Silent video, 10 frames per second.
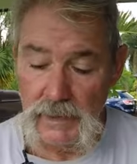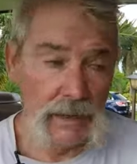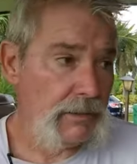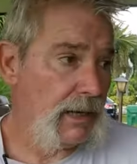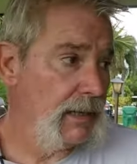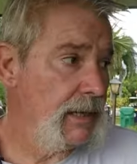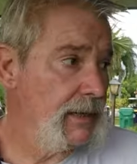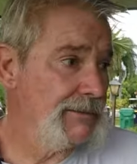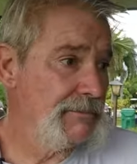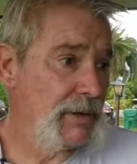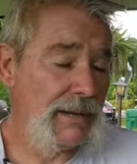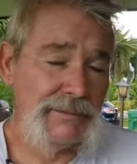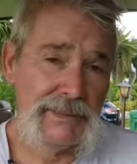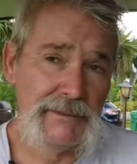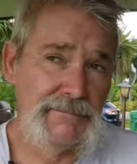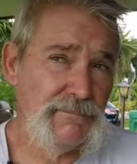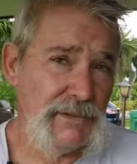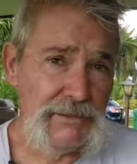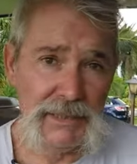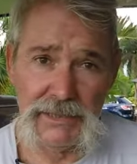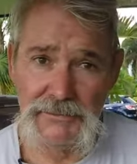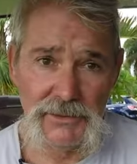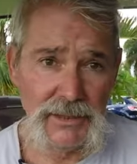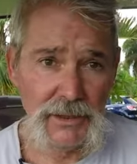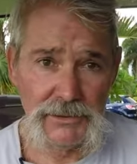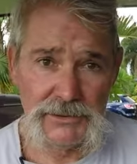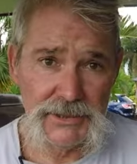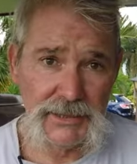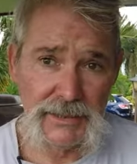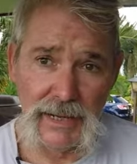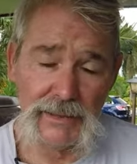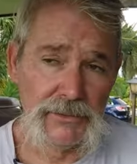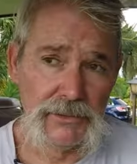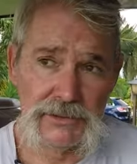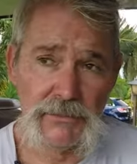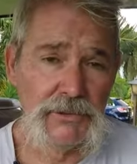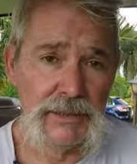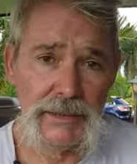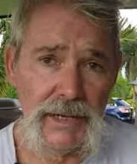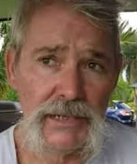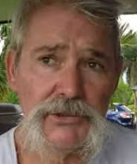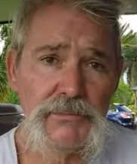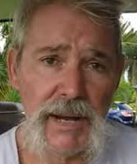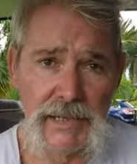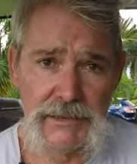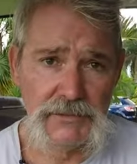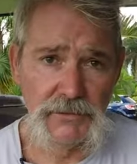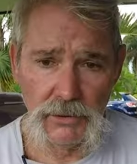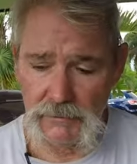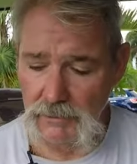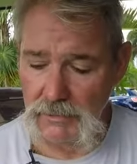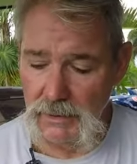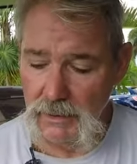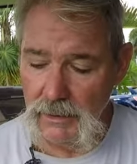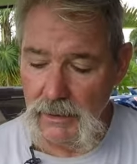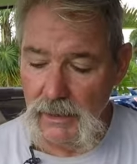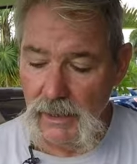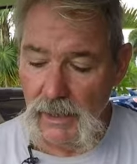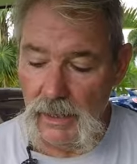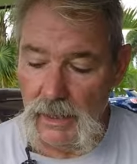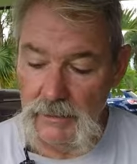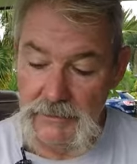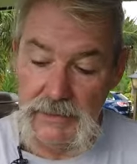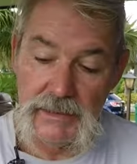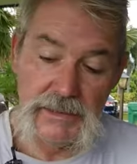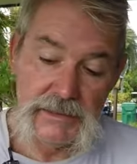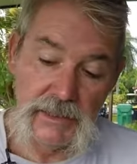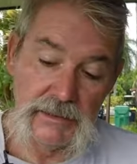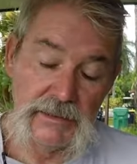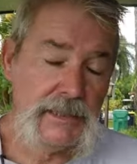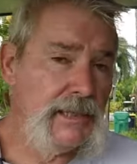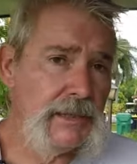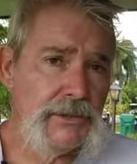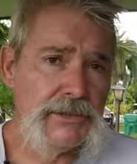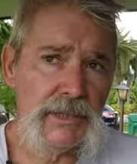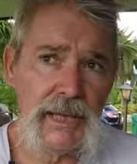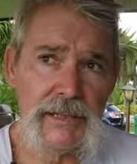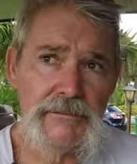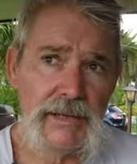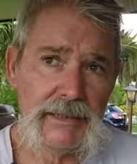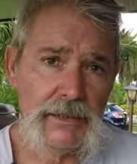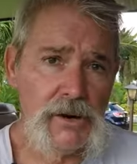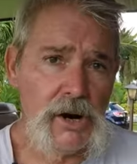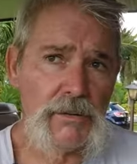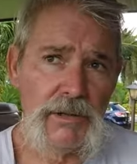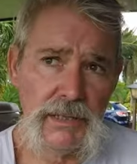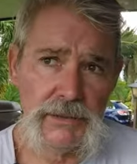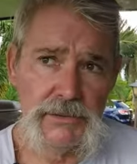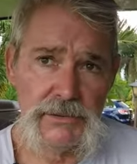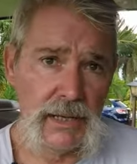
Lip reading: I mean, I have probably 50 different colors in there. I don't know, somewhere in there. I got 2 boxes full of them. These, like the teak I use a lot of, and the caramel I use.